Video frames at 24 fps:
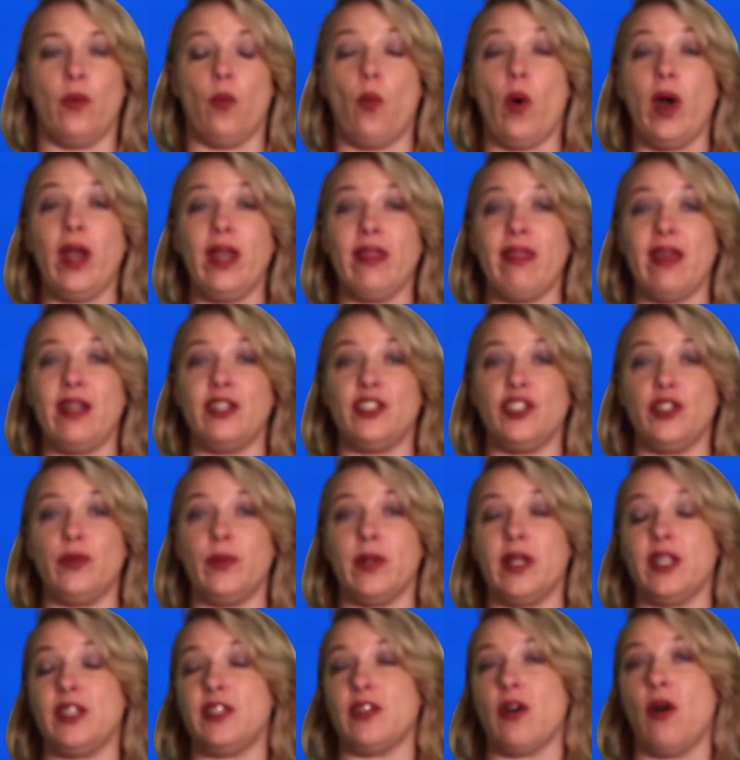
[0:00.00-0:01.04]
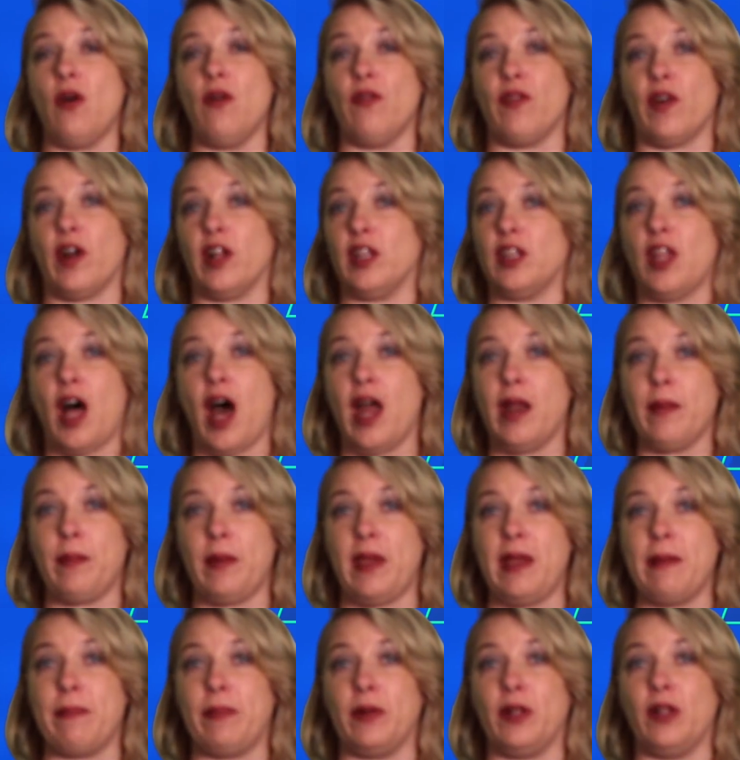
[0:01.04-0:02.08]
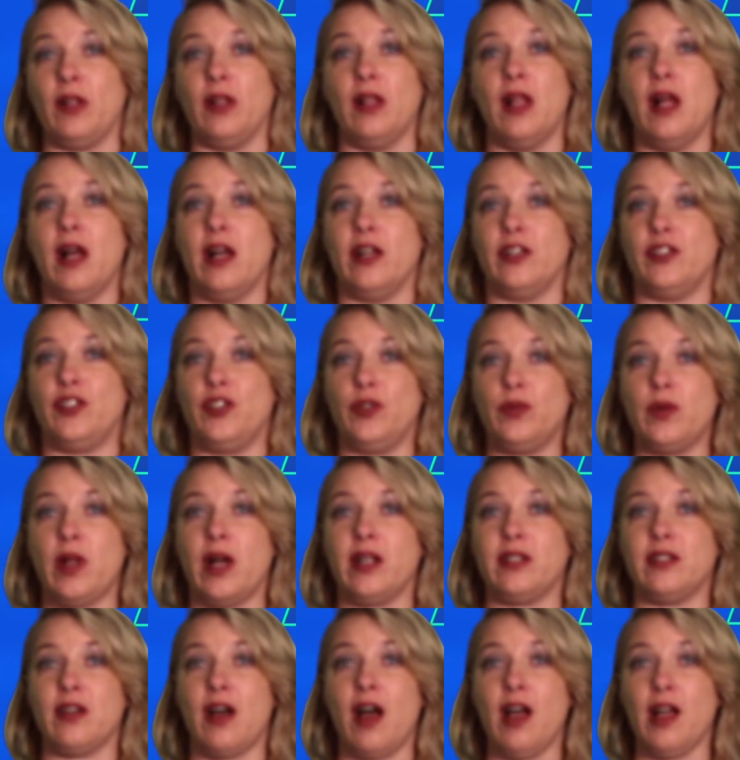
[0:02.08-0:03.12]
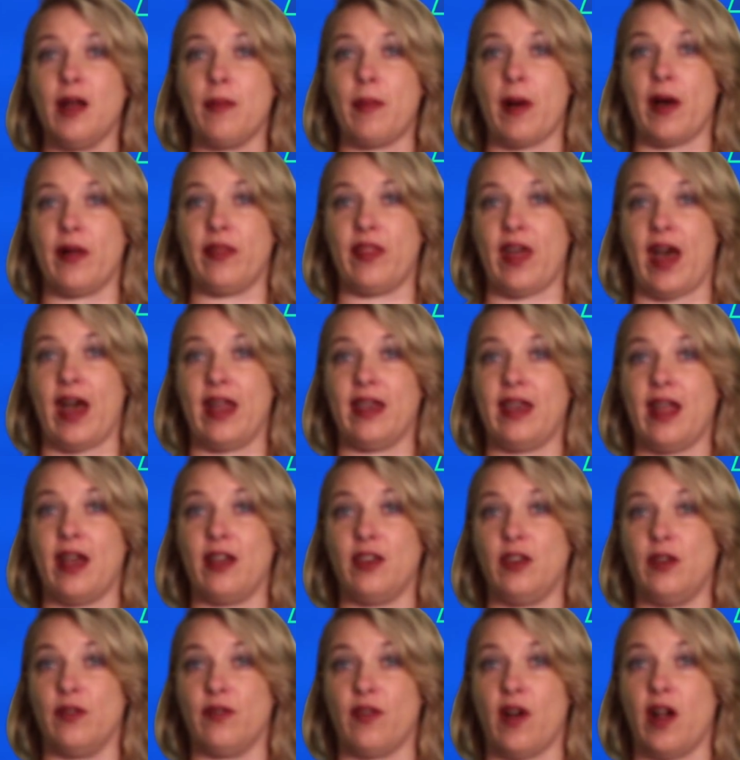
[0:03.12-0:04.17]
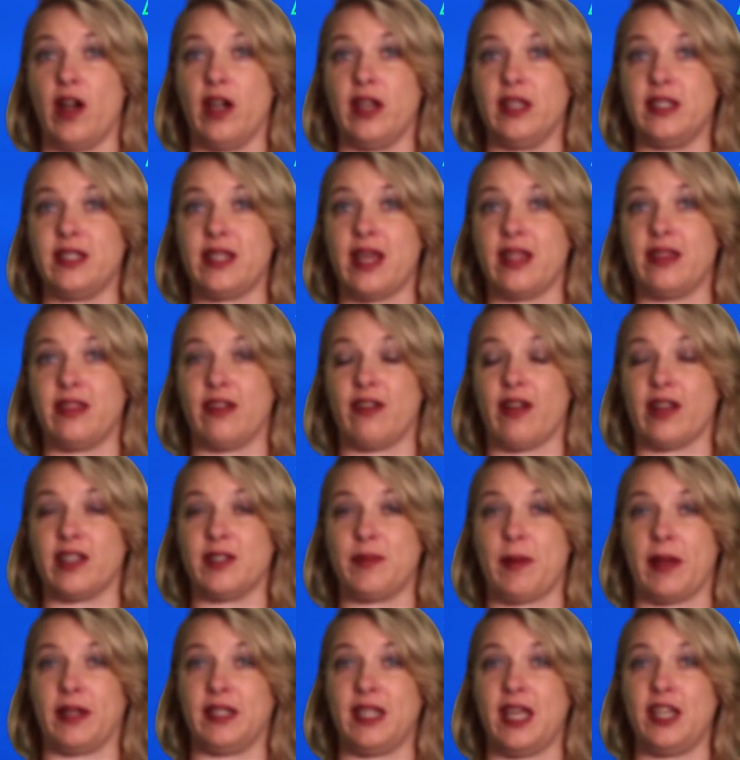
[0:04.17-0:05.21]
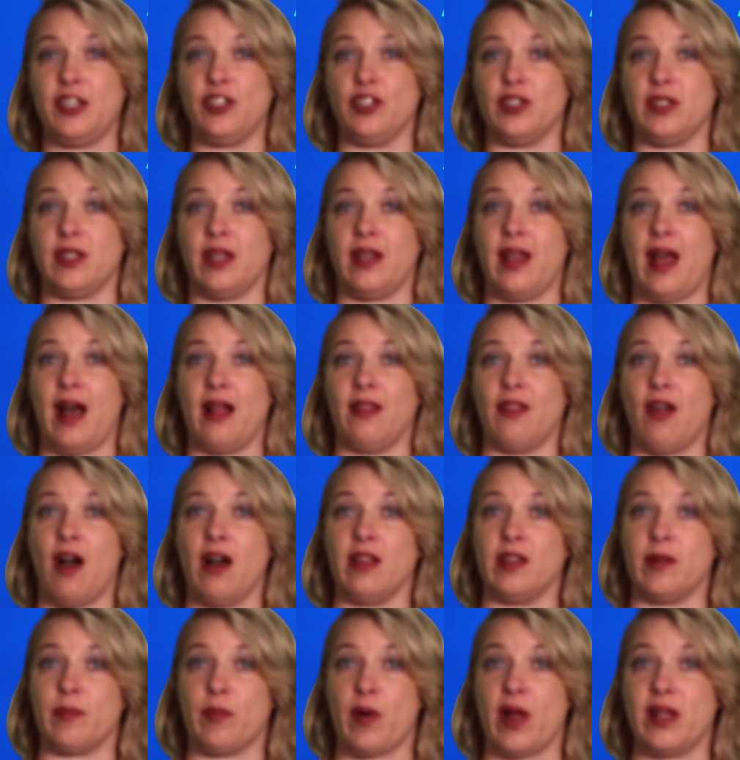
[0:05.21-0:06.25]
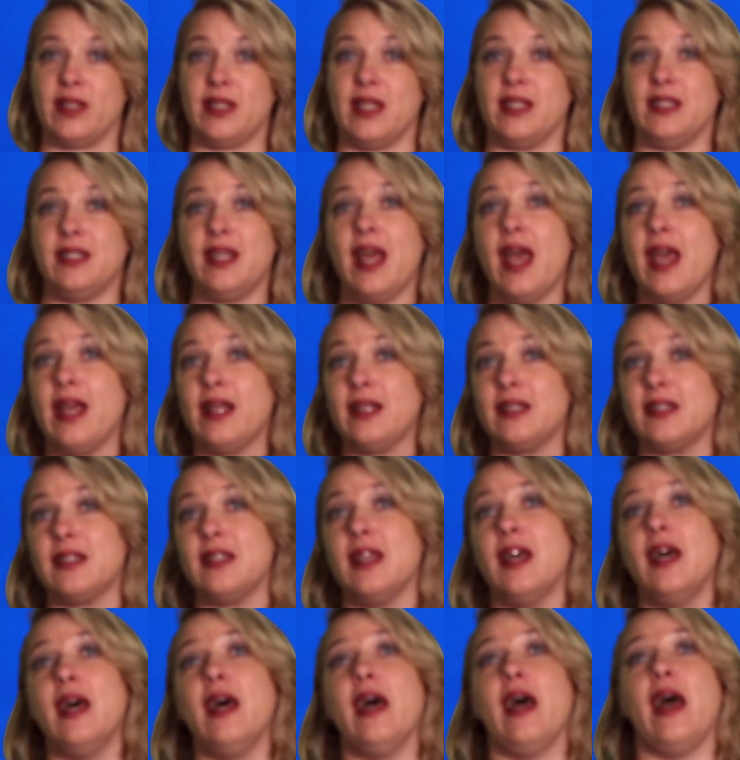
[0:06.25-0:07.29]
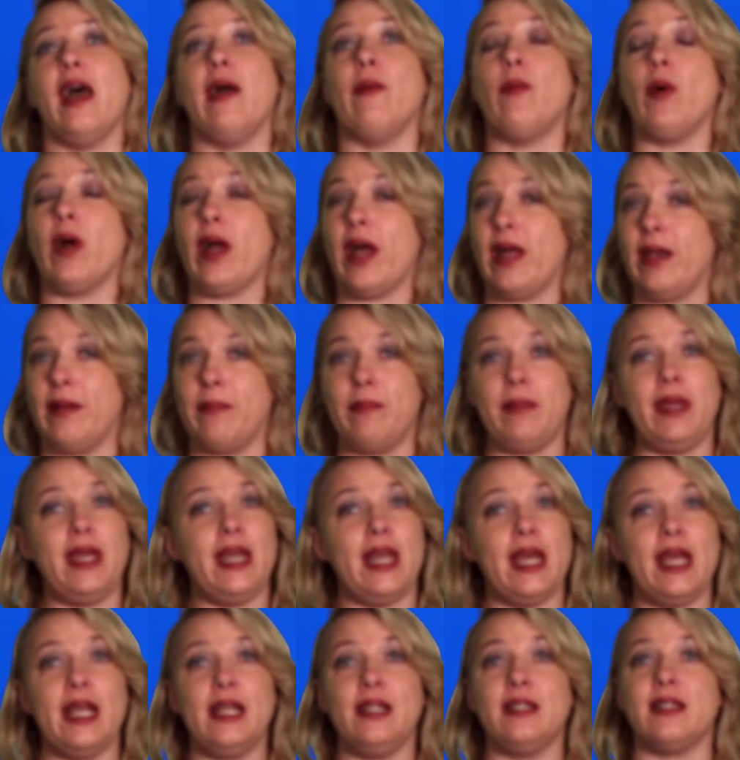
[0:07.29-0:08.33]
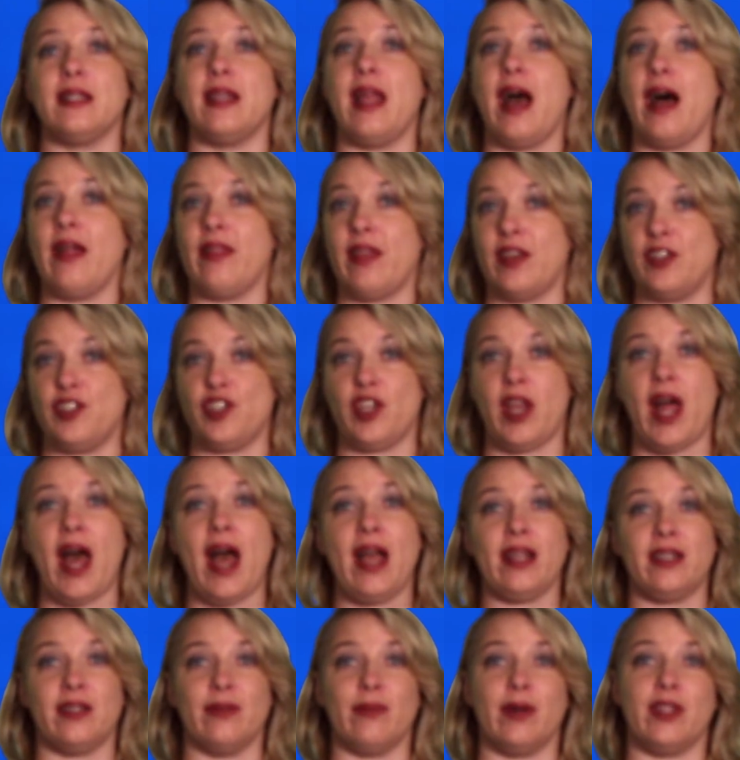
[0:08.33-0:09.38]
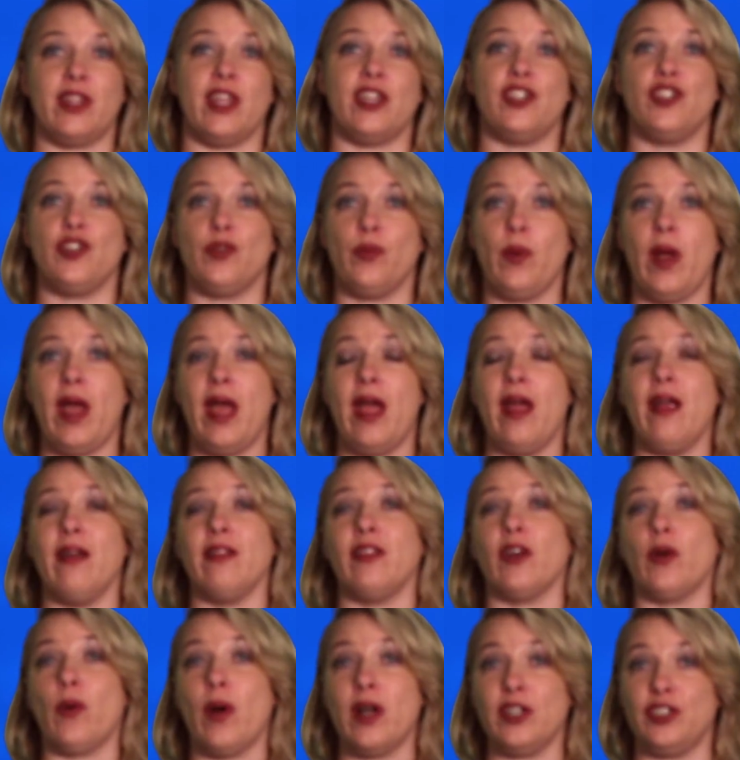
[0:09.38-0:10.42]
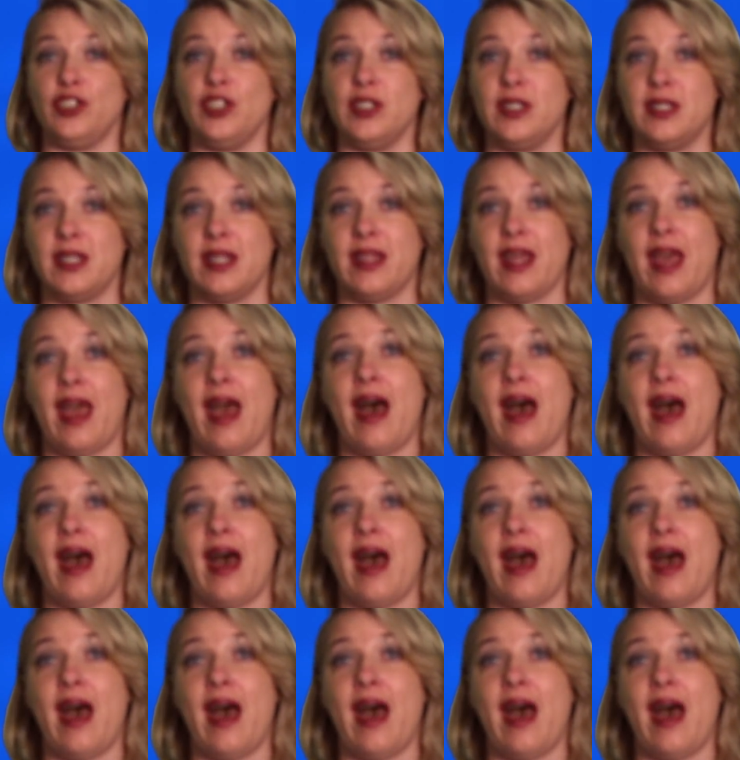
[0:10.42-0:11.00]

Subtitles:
what do they do when it's over? A lot of people do not talk about that. Now, you've already set their expectations on how long the process takes and what kind of meetings and how they should act and what they should wear and the questions that they